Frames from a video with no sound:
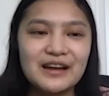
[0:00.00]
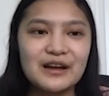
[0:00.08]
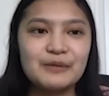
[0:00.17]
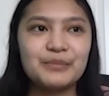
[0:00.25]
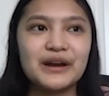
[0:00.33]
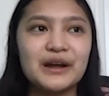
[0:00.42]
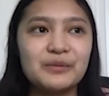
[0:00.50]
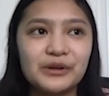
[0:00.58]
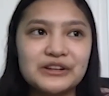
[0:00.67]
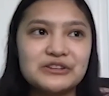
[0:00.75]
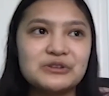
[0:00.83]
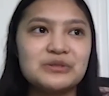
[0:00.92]
but I
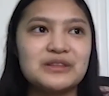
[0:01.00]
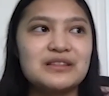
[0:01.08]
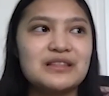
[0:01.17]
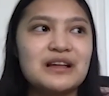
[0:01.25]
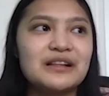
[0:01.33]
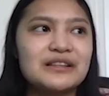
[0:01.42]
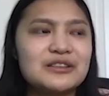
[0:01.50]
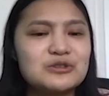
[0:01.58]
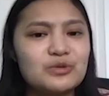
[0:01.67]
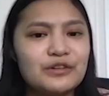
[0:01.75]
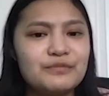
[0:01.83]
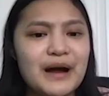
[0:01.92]
really do think that like the
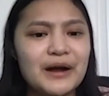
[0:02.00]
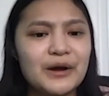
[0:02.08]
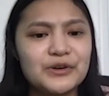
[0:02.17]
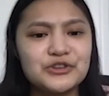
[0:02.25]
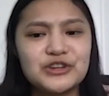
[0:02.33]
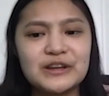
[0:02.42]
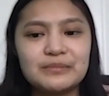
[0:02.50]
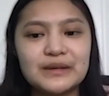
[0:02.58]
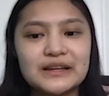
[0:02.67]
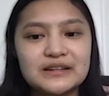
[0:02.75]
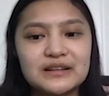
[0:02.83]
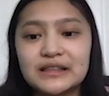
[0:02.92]
School of Bio has shaped me
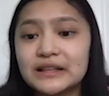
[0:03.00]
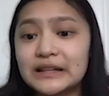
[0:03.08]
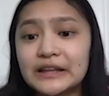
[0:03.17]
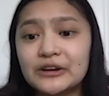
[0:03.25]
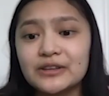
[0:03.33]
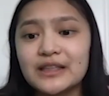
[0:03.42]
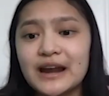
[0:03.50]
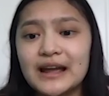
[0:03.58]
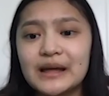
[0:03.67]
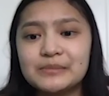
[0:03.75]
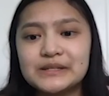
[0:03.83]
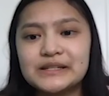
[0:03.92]
into like the leader that I
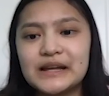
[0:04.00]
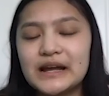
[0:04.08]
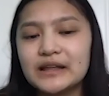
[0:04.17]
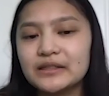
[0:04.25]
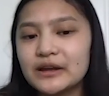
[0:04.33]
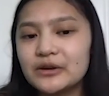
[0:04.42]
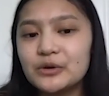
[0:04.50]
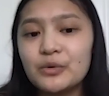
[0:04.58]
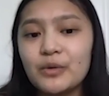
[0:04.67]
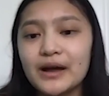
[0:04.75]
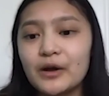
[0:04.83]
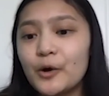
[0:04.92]
am today and like who
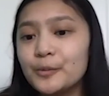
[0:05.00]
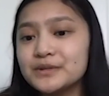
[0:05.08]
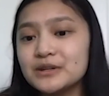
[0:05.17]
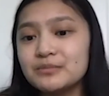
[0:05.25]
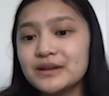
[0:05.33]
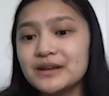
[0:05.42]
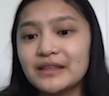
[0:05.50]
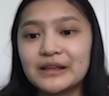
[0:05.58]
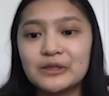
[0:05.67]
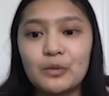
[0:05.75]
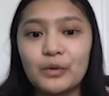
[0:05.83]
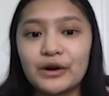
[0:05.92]
I hope to be in
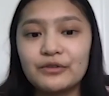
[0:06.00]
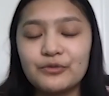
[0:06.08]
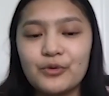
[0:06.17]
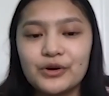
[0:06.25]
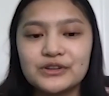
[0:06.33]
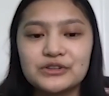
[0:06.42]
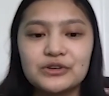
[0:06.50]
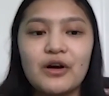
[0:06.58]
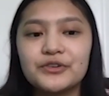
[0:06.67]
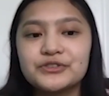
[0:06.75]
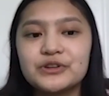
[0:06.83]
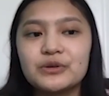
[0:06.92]
like the workforce, or
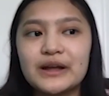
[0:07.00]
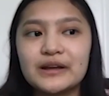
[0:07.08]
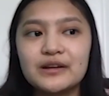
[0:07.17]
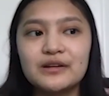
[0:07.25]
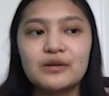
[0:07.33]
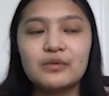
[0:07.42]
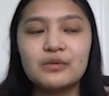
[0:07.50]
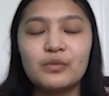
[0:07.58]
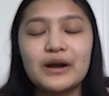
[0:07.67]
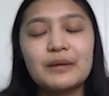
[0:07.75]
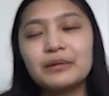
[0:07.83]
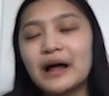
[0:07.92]
also like
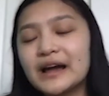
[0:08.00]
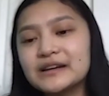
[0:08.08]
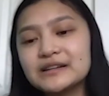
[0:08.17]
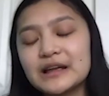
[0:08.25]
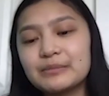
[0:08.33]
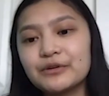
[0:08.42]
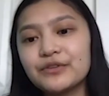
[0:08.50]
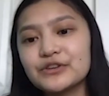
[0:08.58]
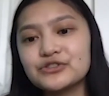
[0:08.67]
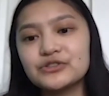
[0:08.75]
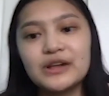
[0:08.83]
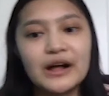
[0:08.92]
when applying to like
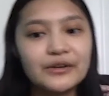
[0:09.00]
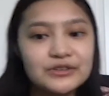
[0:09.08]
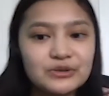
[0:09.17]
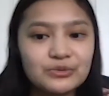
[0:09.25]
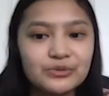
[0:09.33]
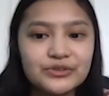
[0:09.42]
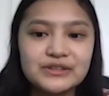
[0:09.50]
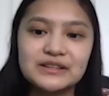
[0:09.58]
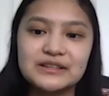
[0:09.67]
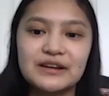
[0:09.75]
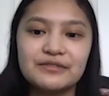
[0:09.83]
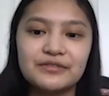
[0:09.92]
professional health schools and
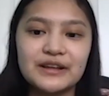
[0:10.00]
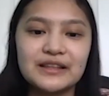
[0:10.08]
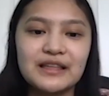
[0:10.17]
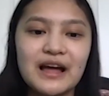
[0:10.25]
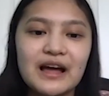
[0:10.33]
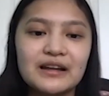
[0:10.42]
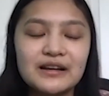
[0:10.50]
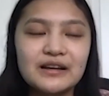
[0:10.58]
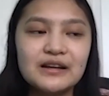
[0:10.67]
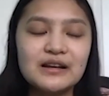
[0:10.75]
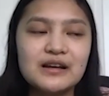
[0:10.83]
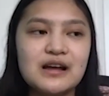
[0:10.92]
stuff like that.
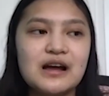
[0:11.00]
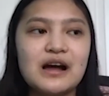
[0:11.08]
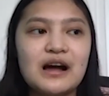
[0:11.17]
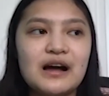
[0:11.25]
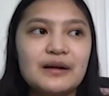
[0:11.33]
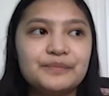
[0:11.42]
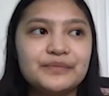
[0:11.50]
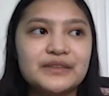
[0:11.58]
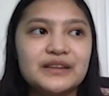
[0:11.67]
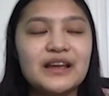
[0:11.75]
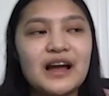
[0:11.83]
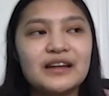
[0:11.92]

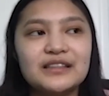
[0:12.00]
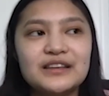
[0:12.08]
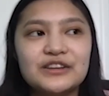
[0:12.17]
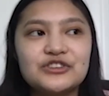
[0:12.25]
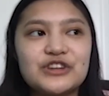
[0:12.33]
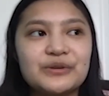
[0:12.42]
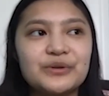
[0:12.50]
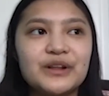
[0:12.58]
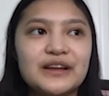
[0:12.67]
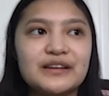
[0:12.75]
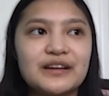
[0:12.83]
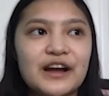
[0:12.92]
Yeah, I think in general,
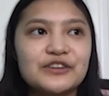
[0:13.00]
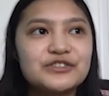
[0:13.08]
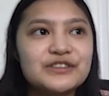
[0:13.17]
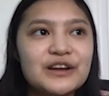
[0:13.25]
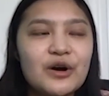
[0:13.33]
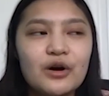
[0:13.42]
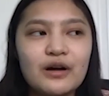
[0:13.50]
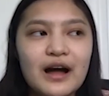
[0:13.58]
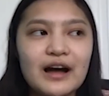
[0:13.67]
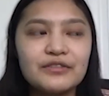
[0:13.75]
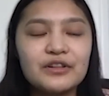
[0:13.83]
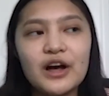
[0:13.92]
like I just like
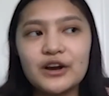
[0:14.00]
have a lot of